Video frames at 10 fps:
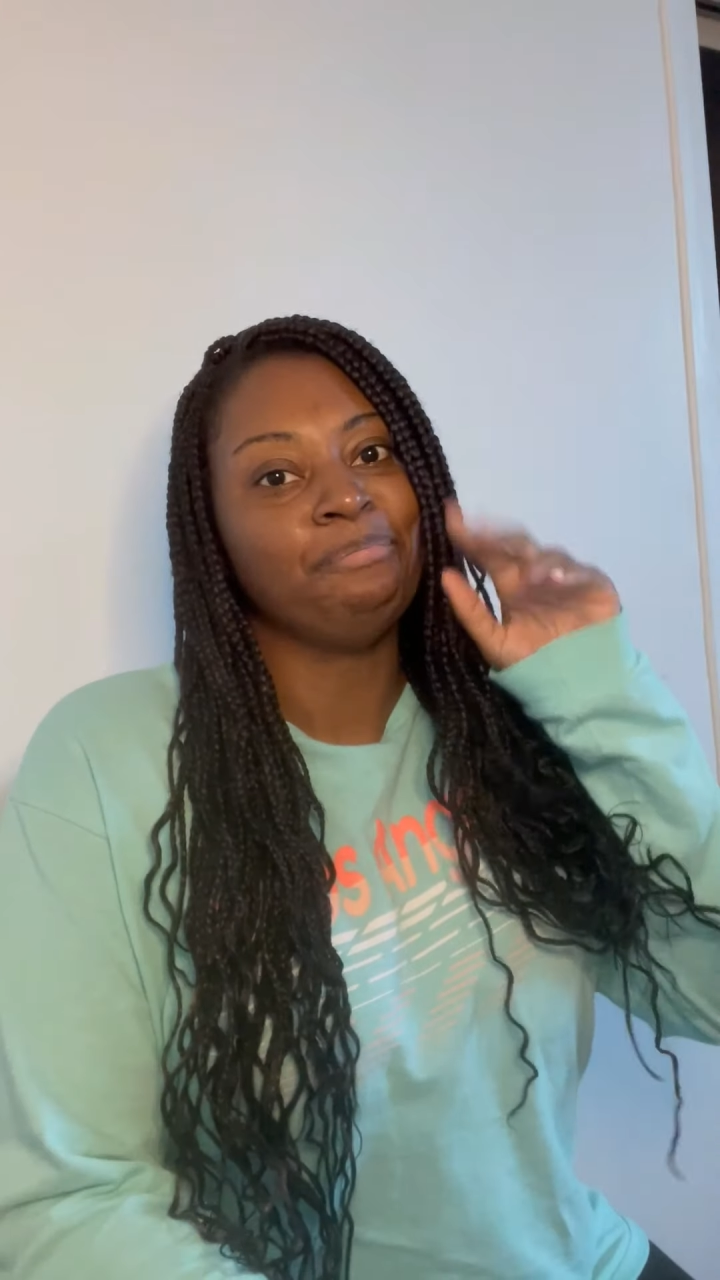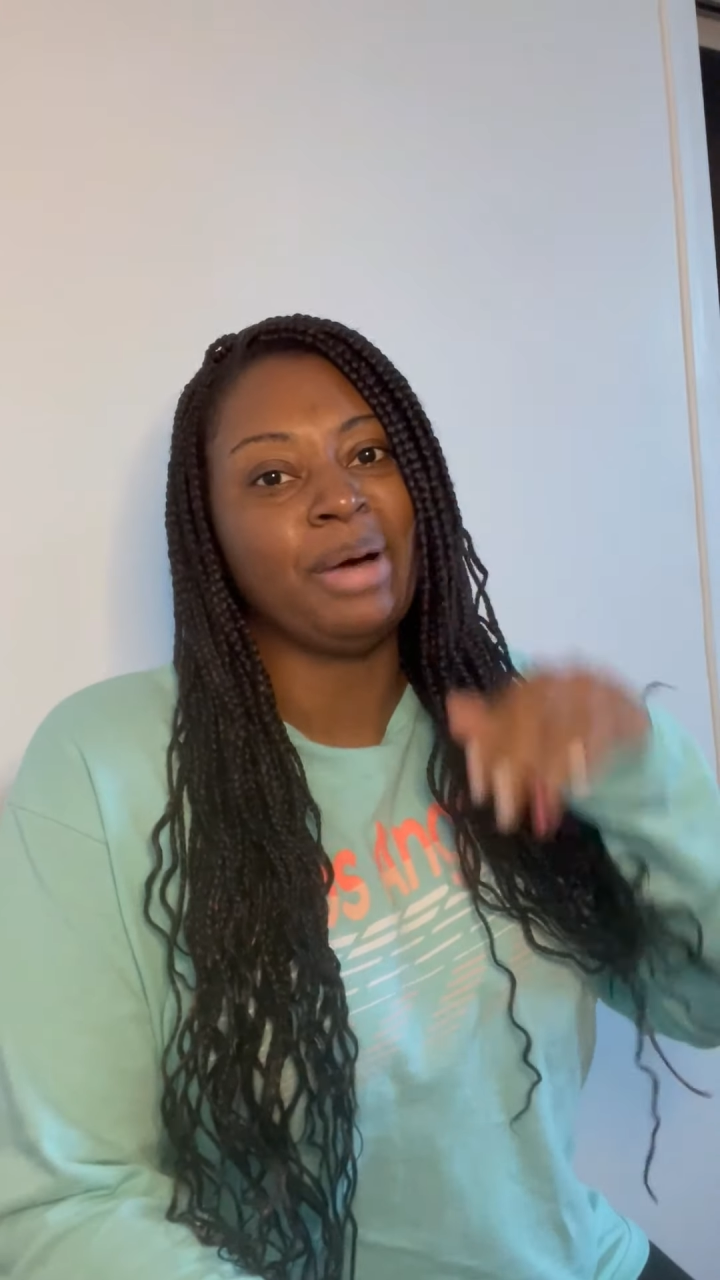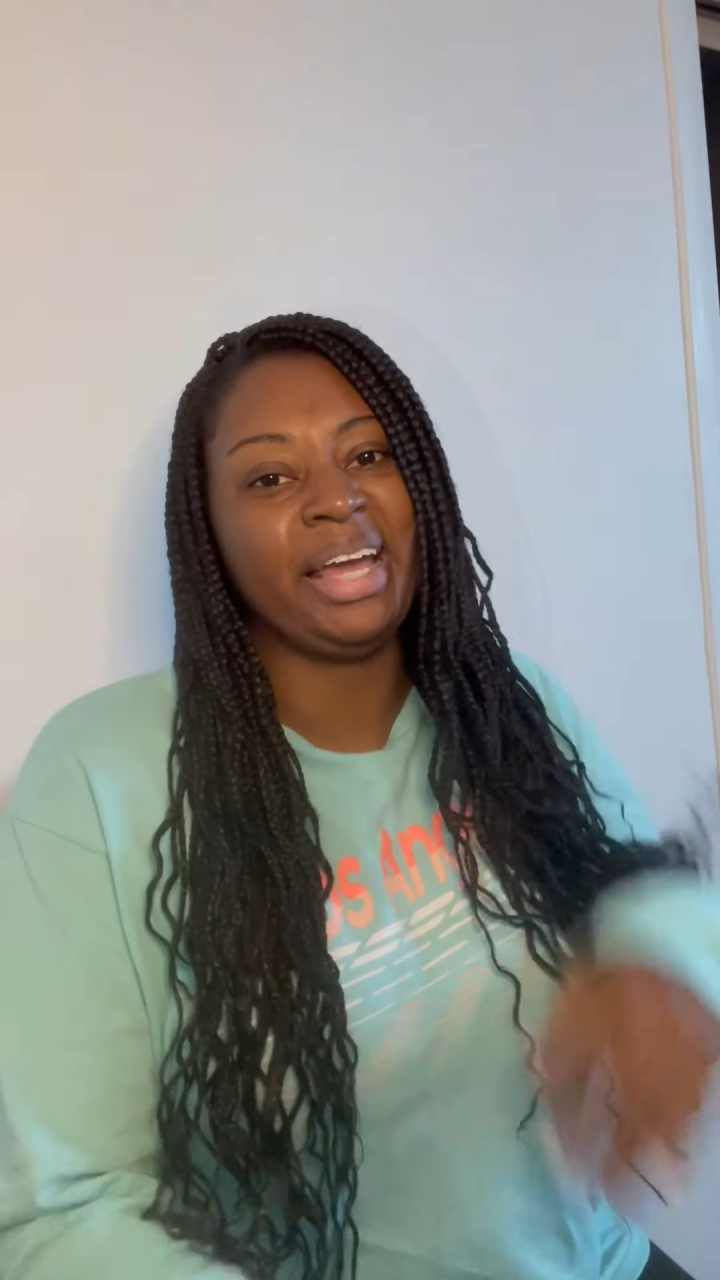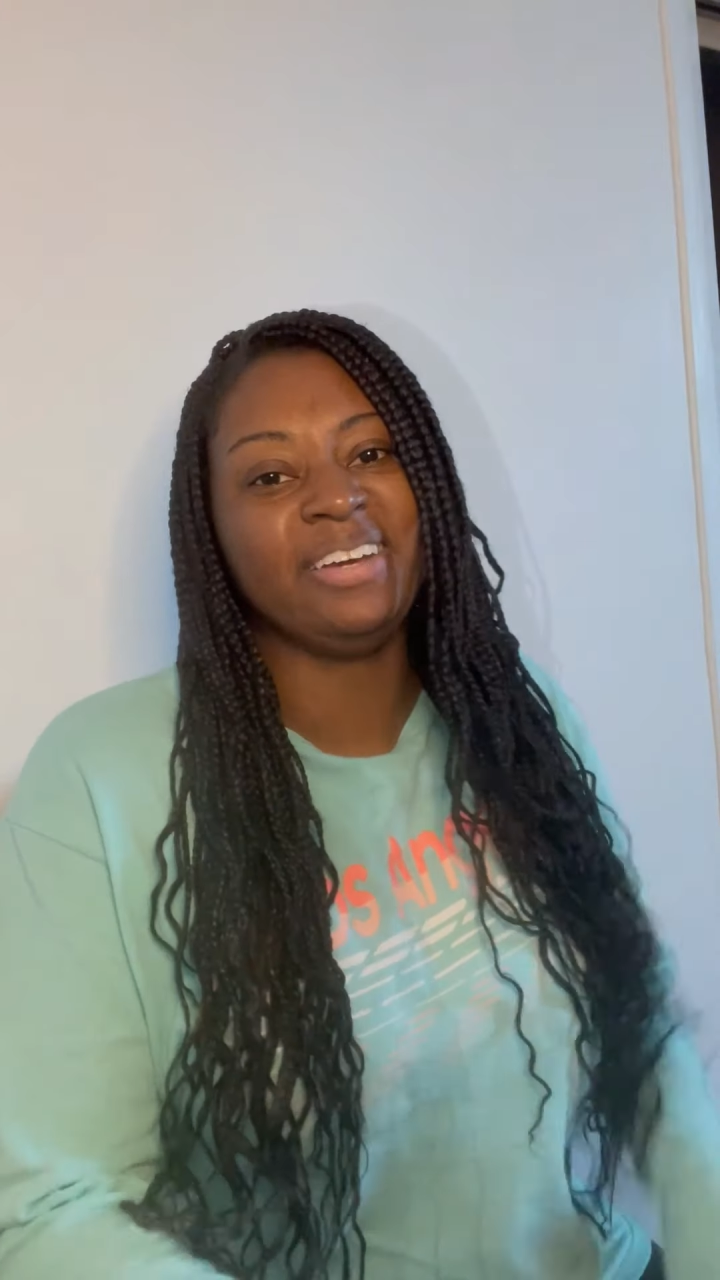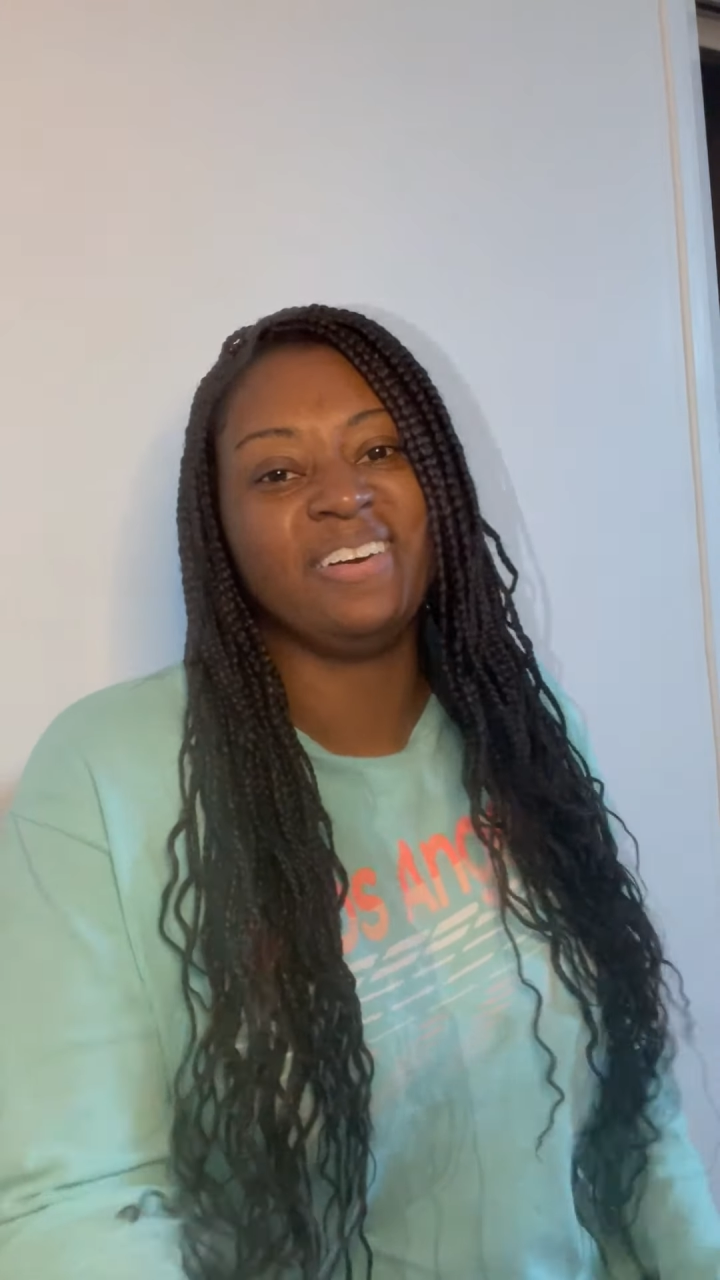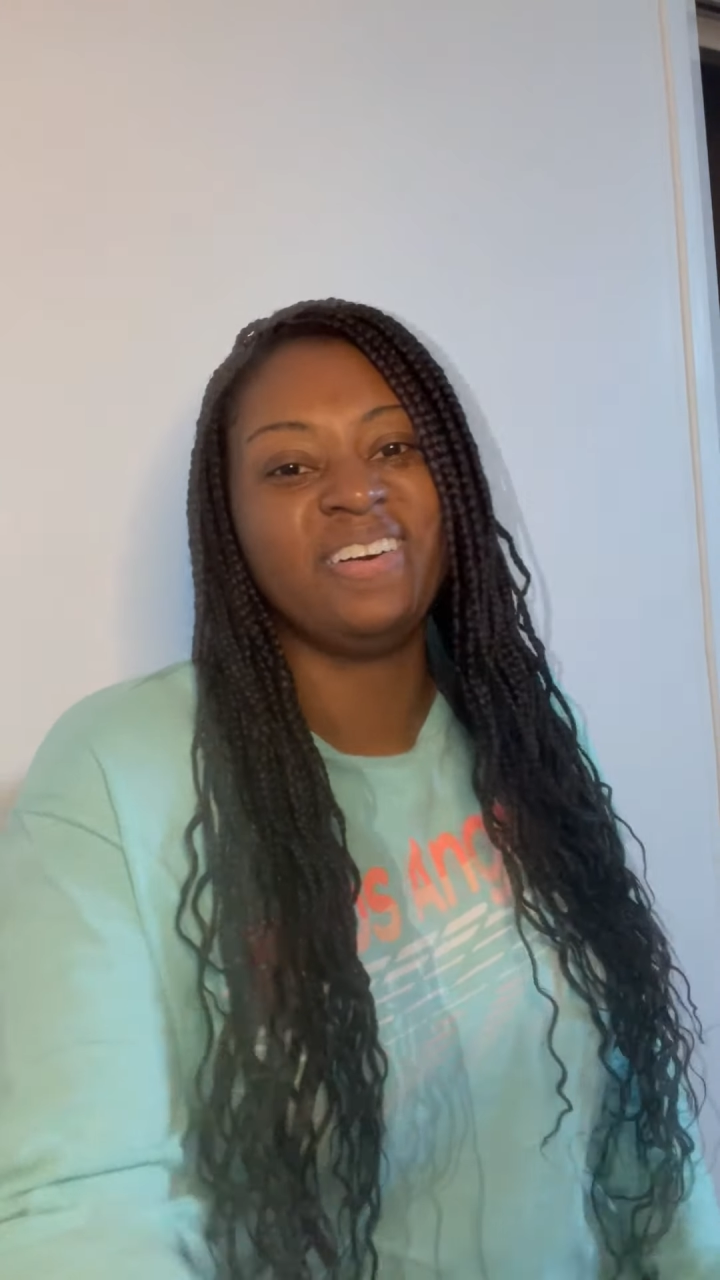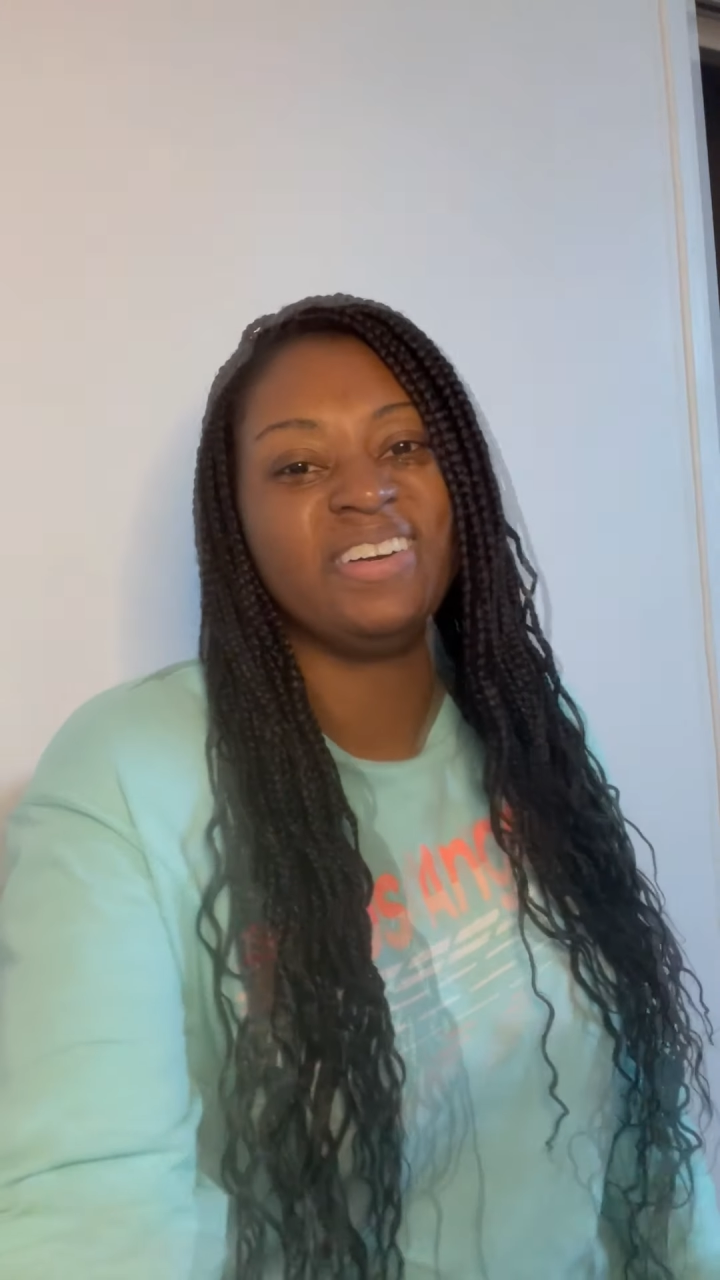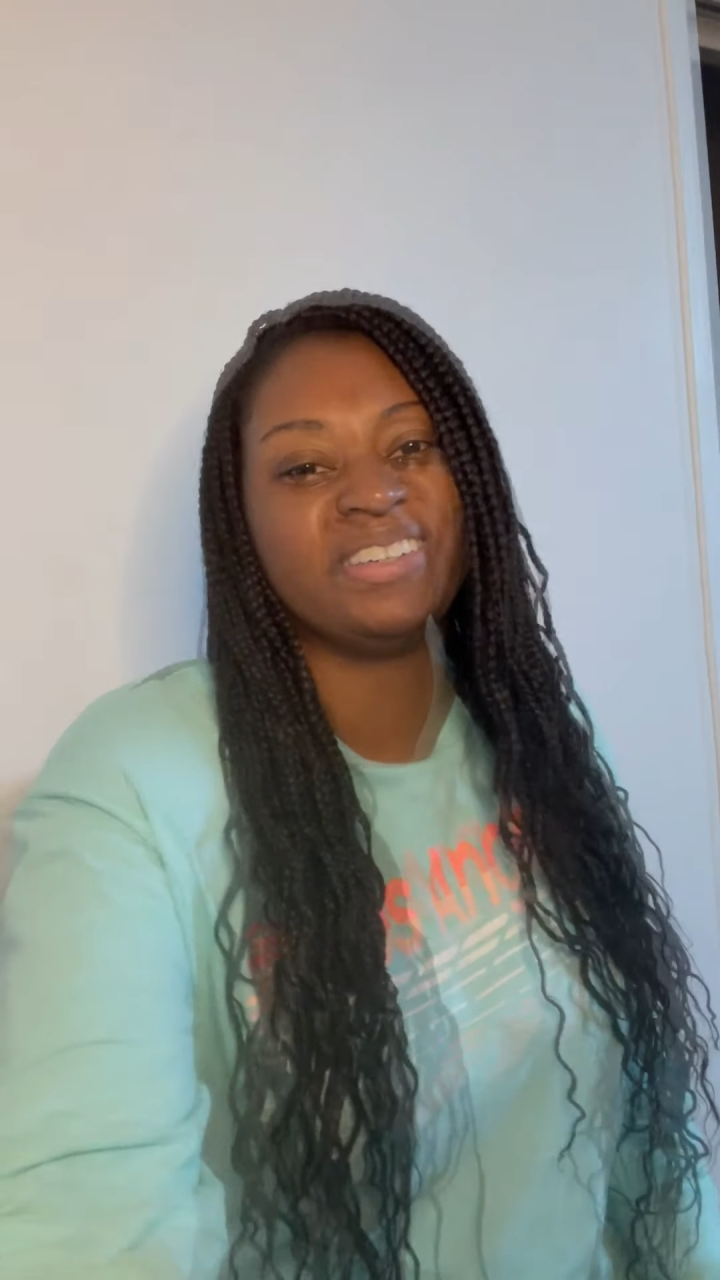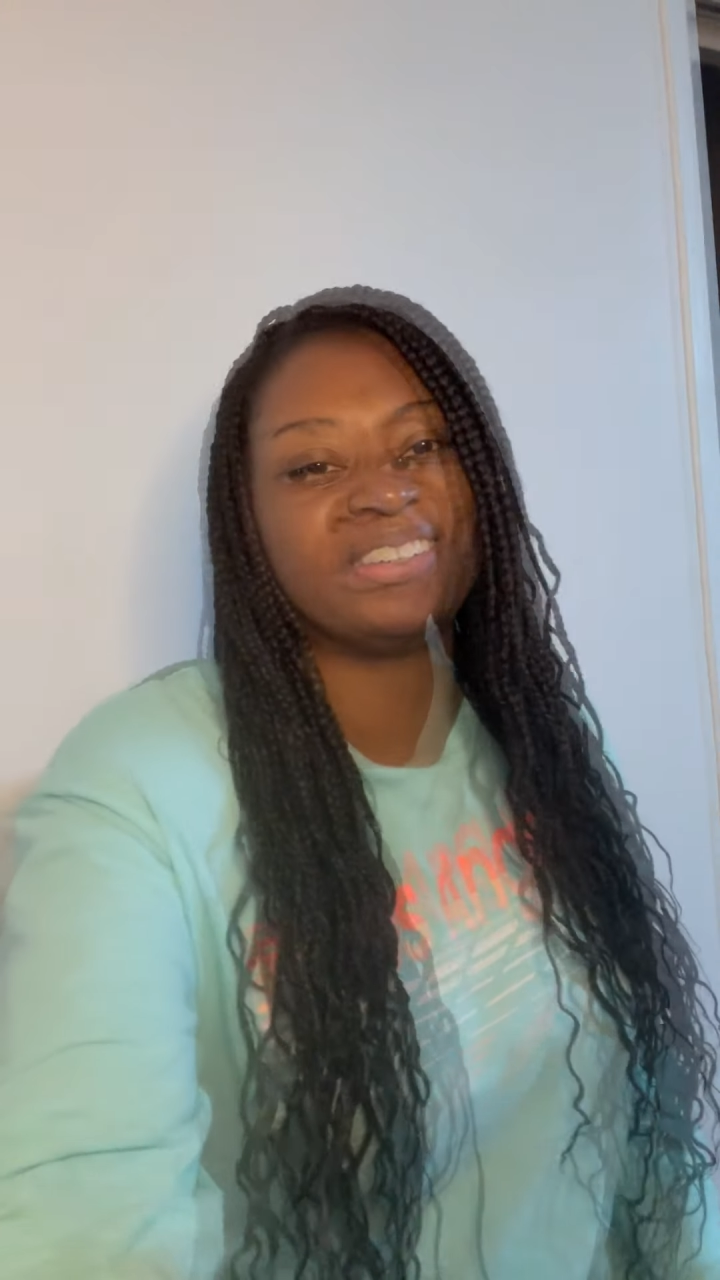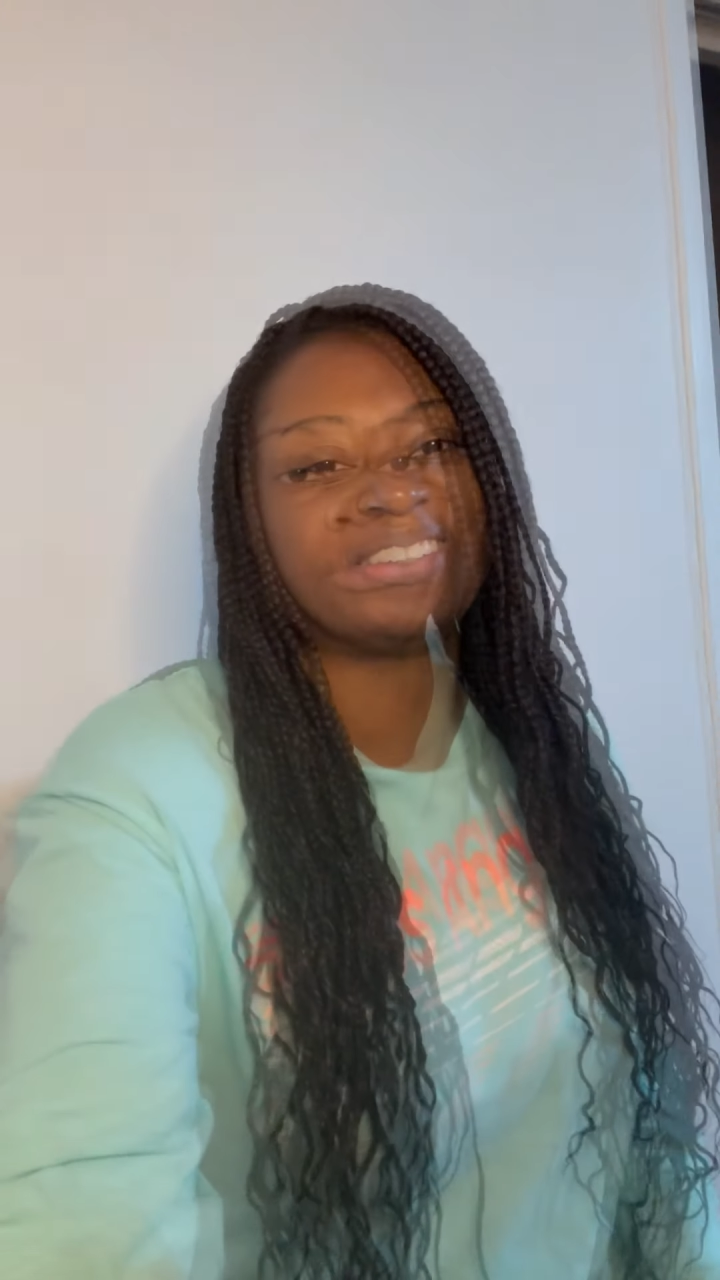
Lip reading: Bye y'all.